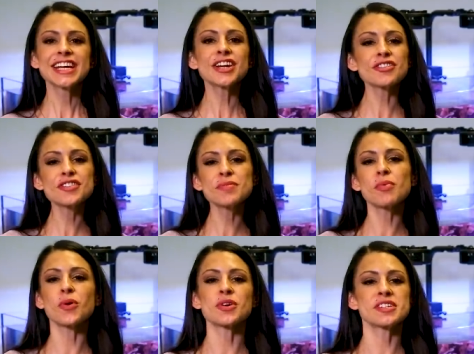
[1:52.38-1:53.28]
Here's an
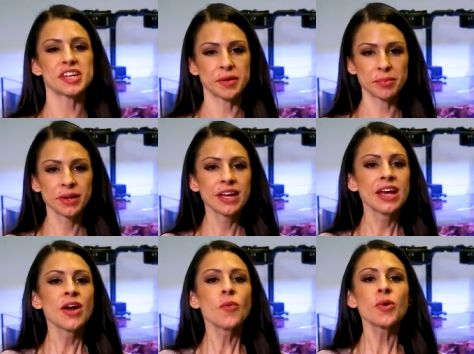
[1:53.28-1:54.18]
important tip.
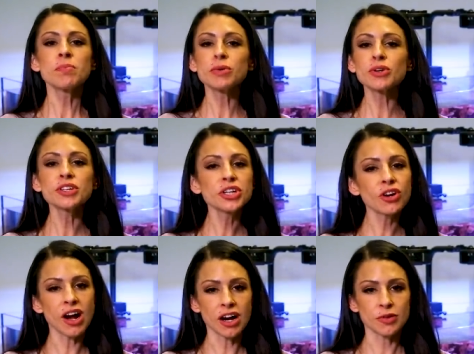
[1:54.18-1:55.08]
When building your
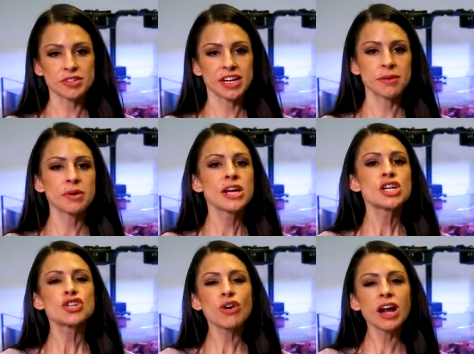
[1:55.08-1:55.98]
aquascape,
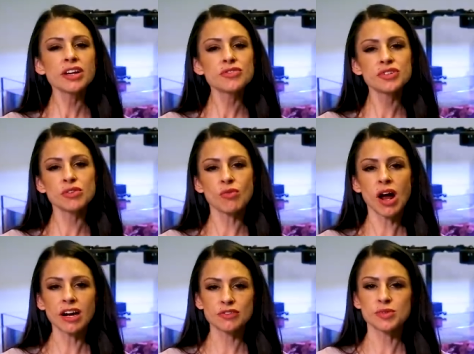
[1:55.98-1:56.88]
try using
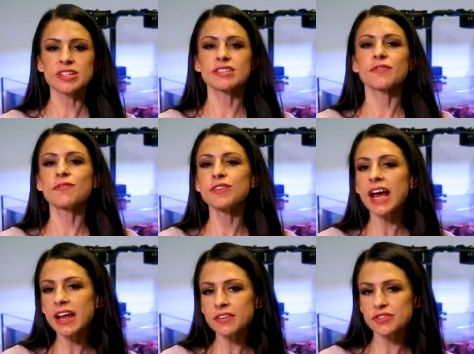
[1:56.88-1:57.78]
rocks with as
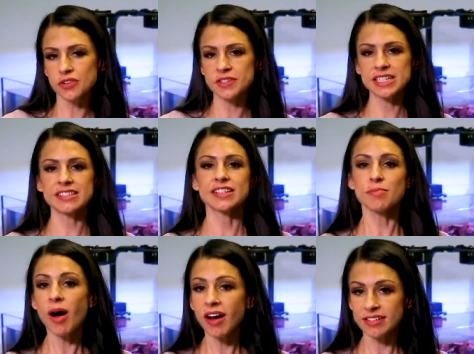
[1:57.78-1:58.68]
flat of surfaces as
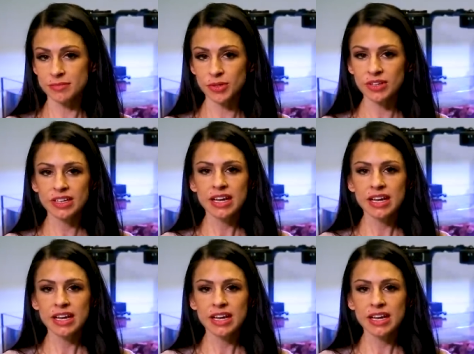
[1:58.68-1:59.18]
possible.